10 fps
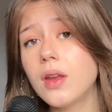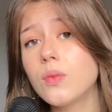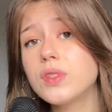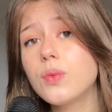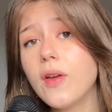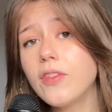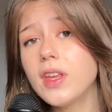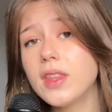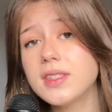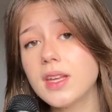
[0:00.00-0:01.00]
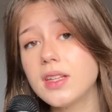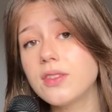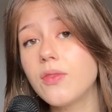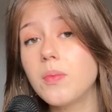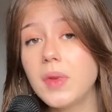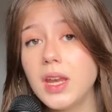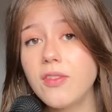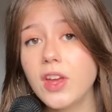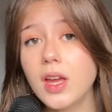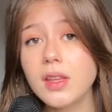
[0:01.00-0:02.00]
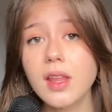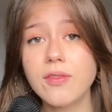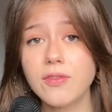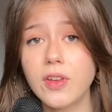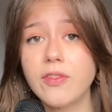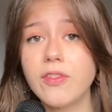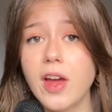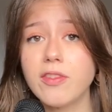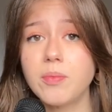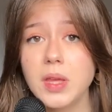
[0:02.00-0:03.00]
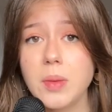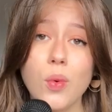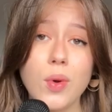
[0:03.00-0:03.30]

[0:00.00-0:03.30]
and was roughly the size of a minivan that fit 5 people.